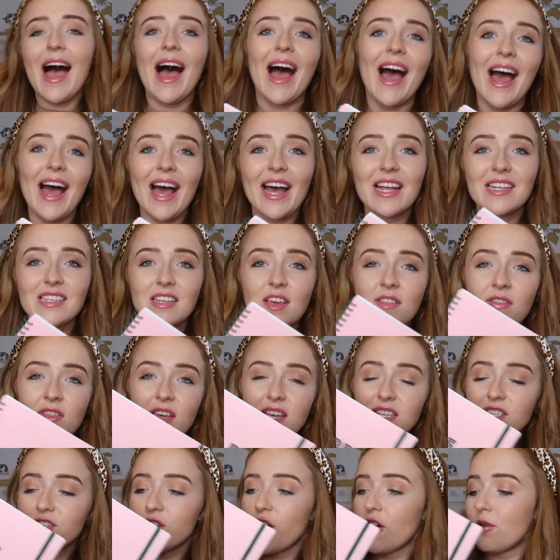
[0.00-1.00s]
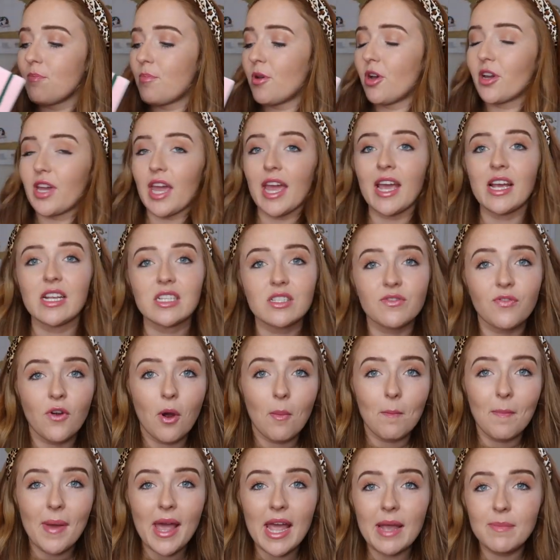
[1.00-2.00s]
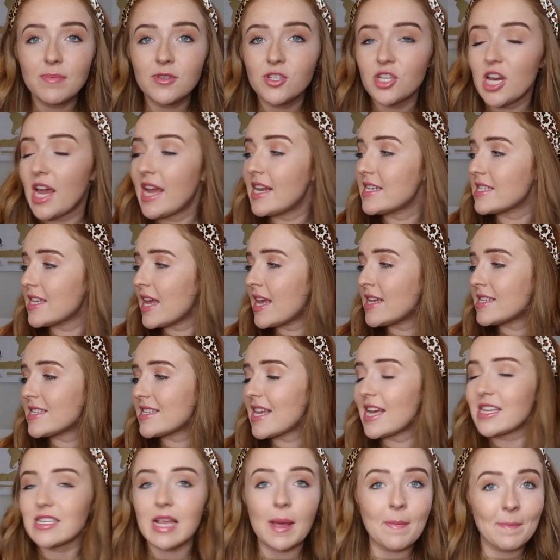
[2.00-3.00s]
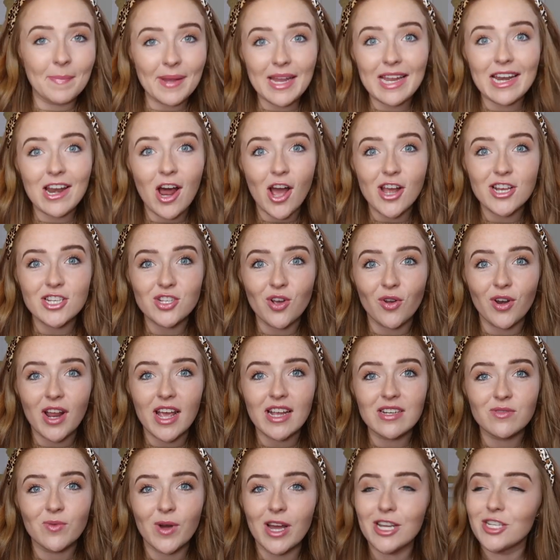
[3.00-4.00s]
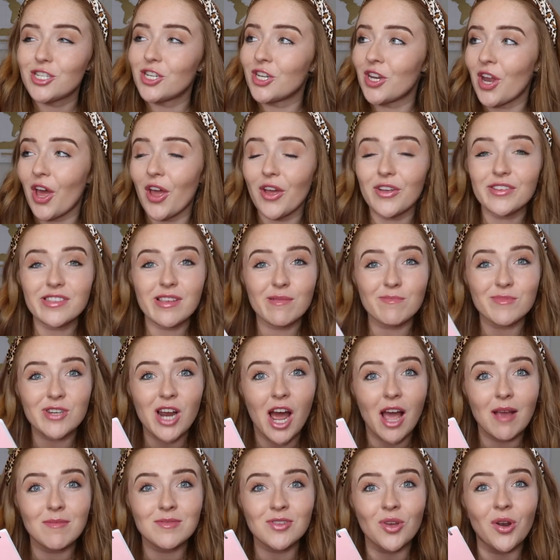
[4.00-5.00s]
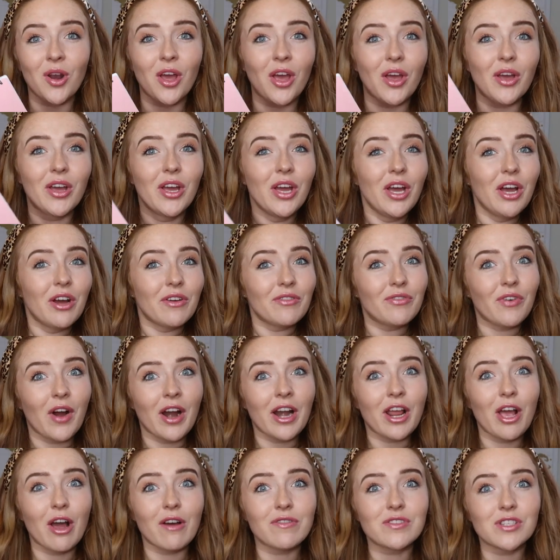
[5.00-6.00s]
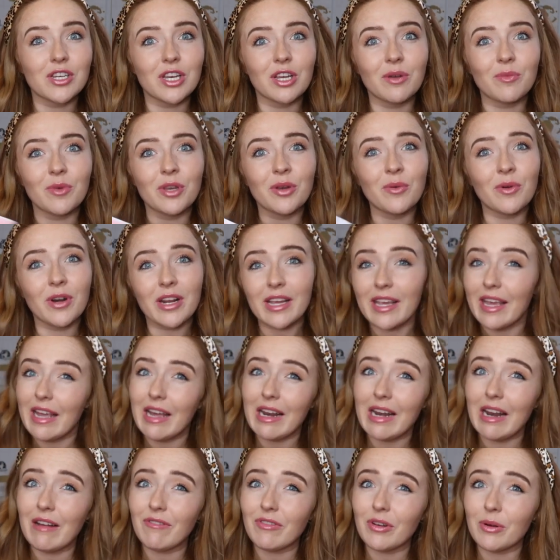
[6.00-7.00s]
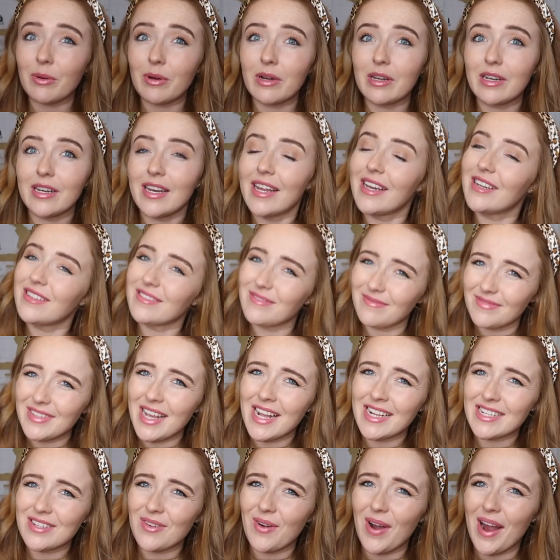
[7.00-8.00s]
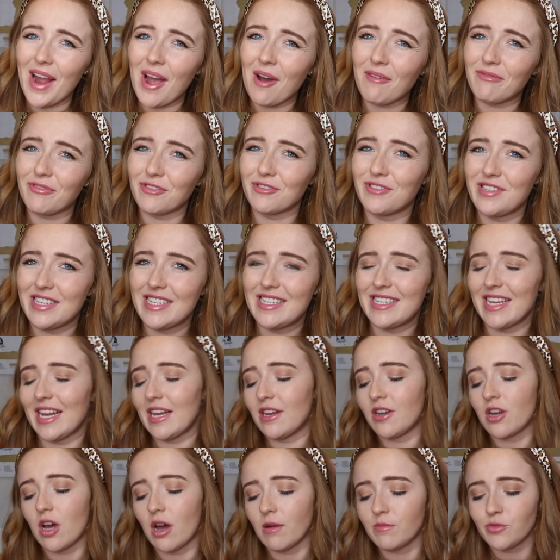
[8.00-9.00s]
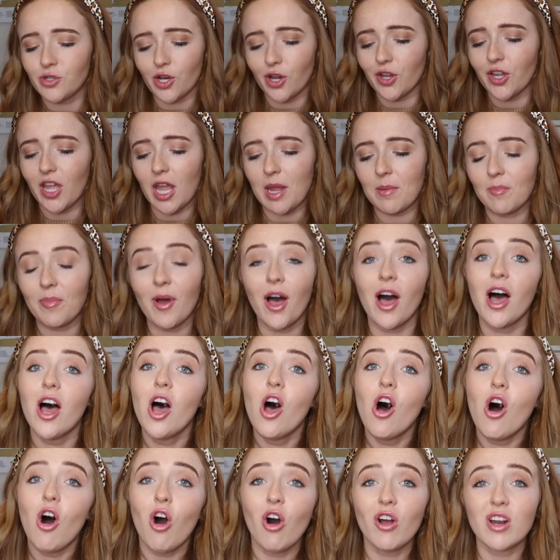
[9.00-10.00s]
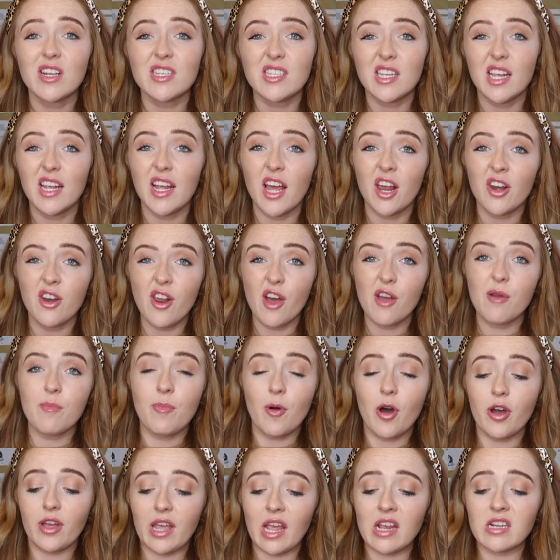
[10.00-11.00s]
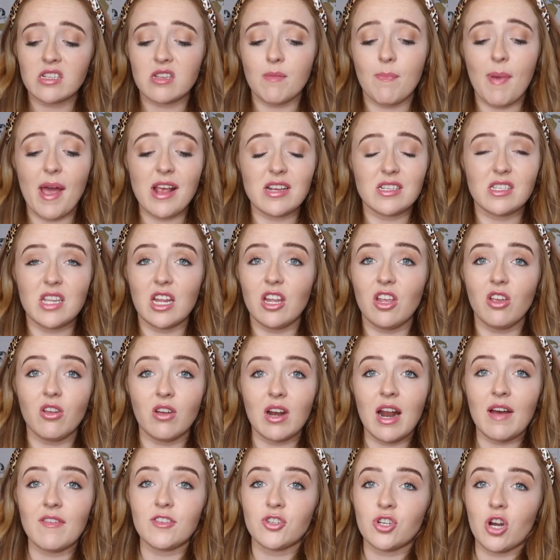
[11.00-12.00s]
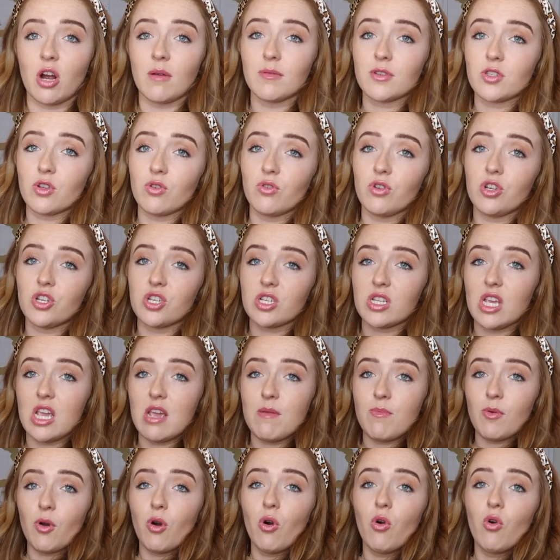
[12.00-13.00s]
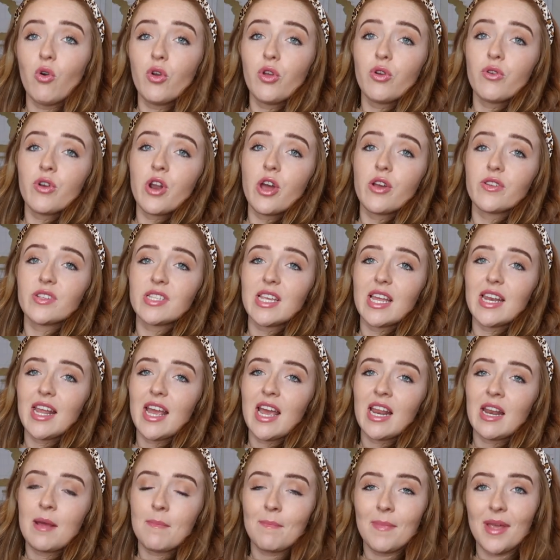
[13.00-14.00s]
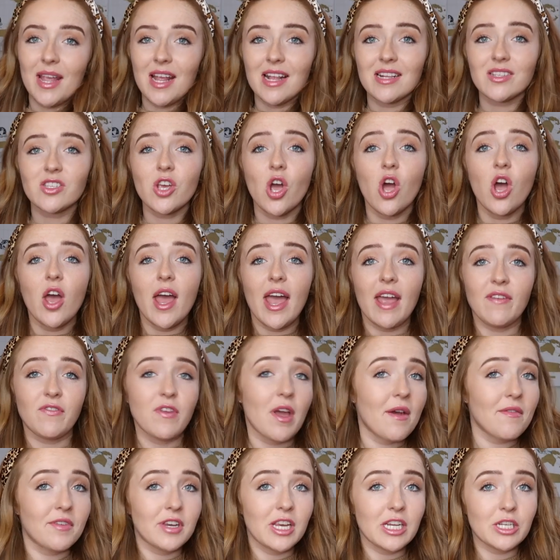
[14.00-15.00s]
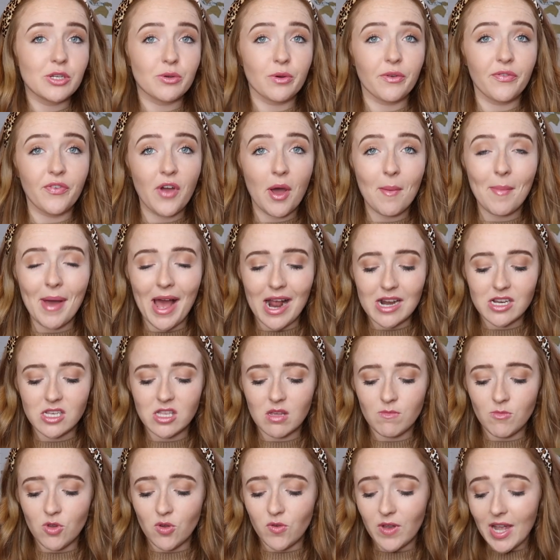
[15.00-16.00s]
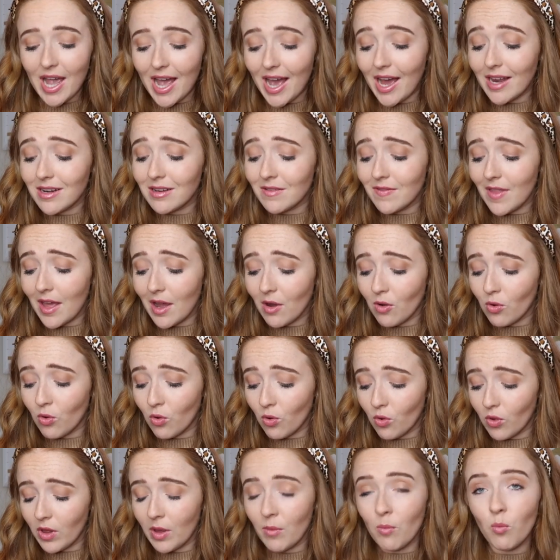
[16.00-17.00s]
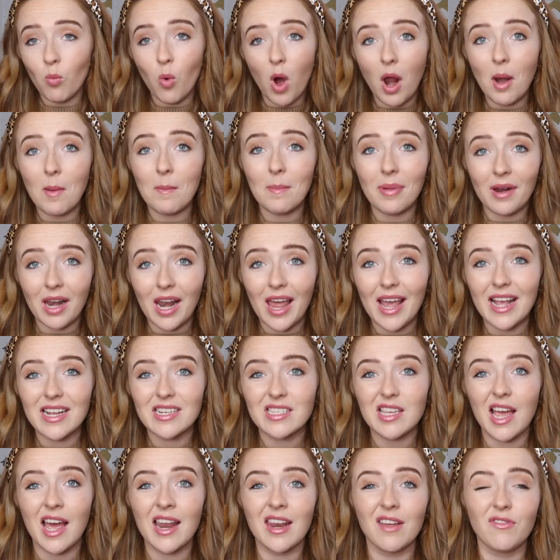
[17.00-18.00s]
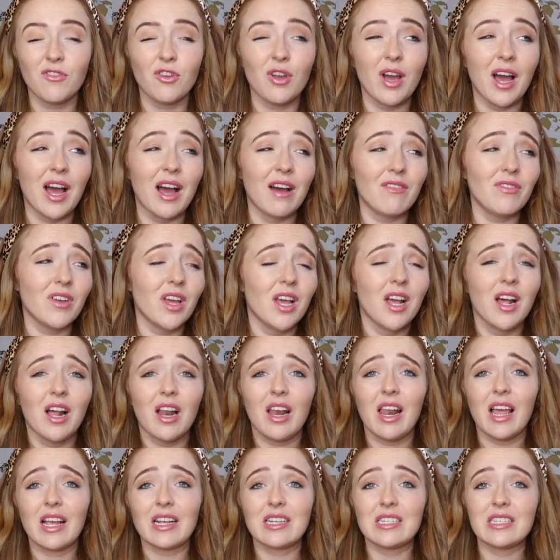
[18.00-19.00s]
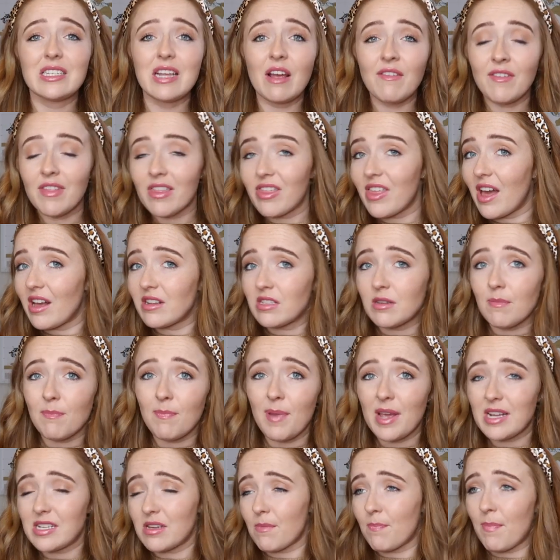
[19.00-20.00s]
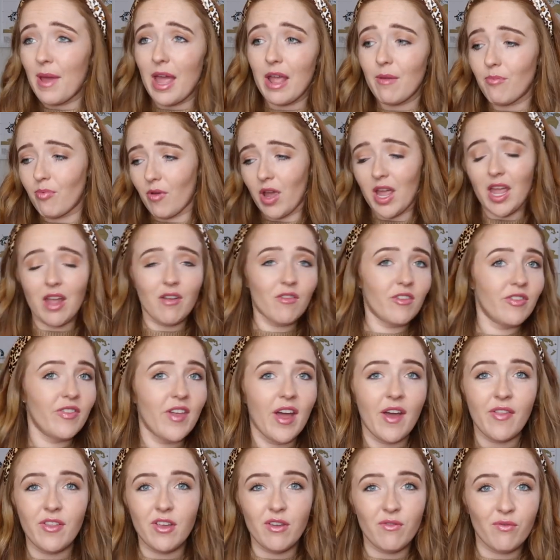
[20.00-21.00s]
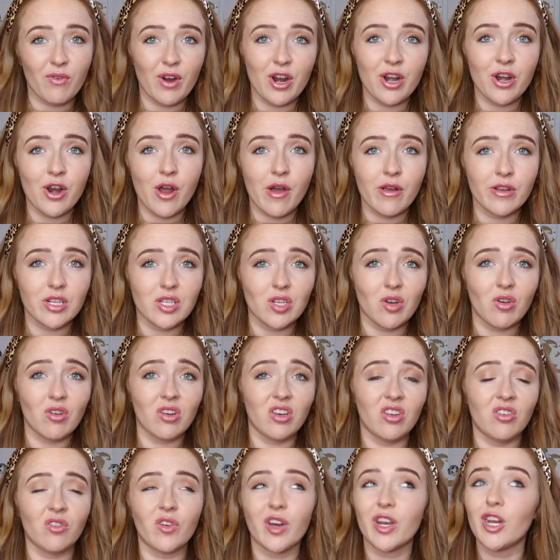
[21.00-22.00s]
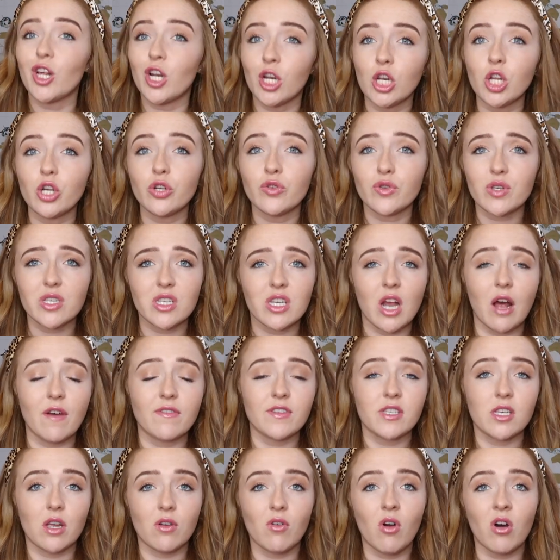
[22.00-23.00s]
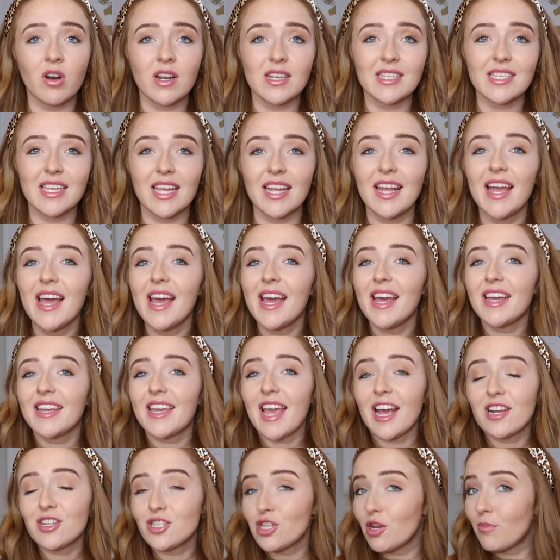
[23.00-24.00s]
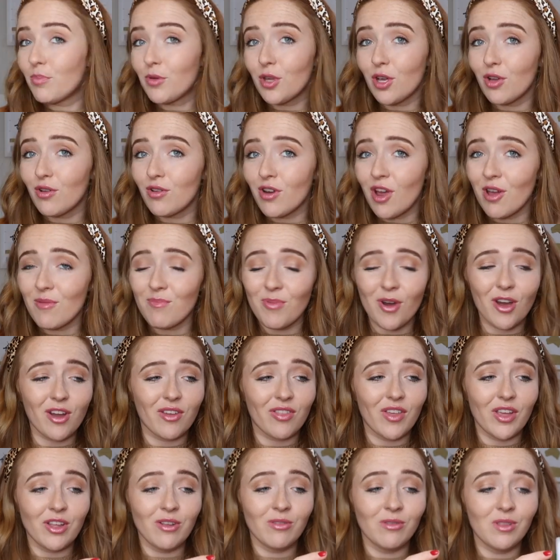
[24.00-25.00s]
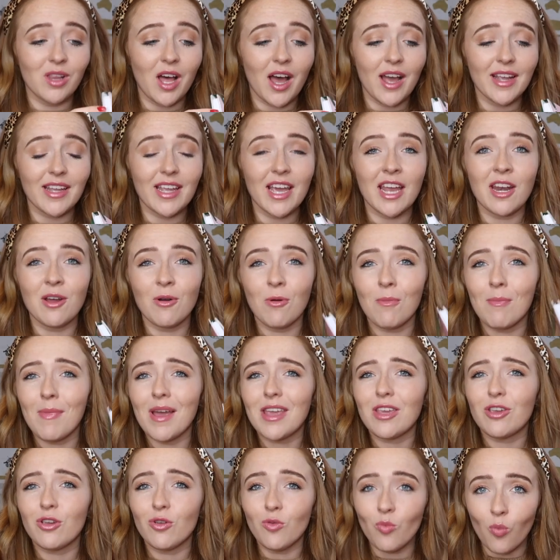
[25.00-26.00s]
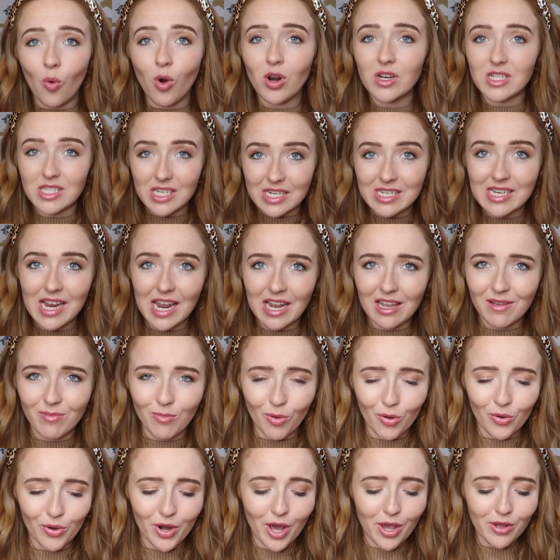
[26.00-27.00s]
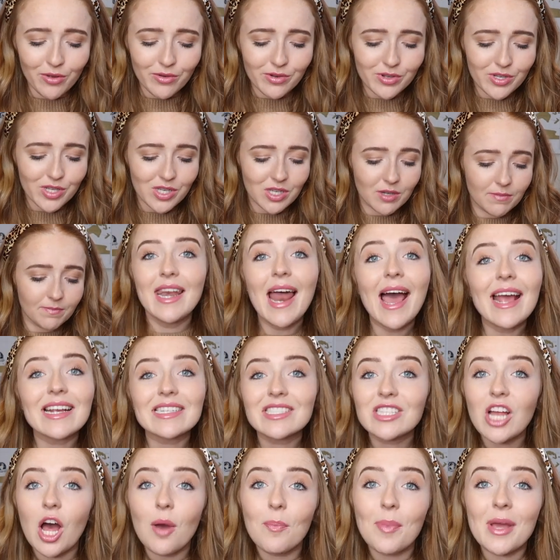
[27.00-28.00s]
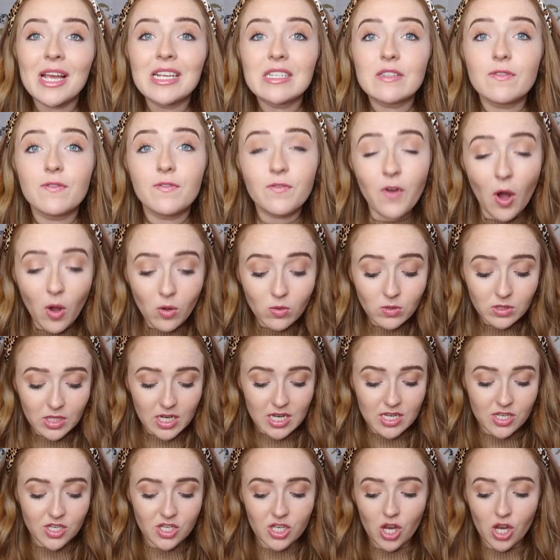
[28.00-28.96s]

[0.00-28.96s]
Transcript: And this notebook is from Paper Chase. It says Be Nice on it, which, you know, sometimes on a Friday afternoon when you want to kill everyone, it's quite helpful to see. No, I'm joking. But honestly, a notebook is the best thing you can have at drama school. You just keep all your notes in it and it means if you ever need to refer back to them, you can, and they're all in one place. And if you have like 7,000 bits of paper here and there that you've written notes on, you're gonna lose stuff. So honestly, get a super cute notebook that you like and it will make you want to take more notes. Next up is folders.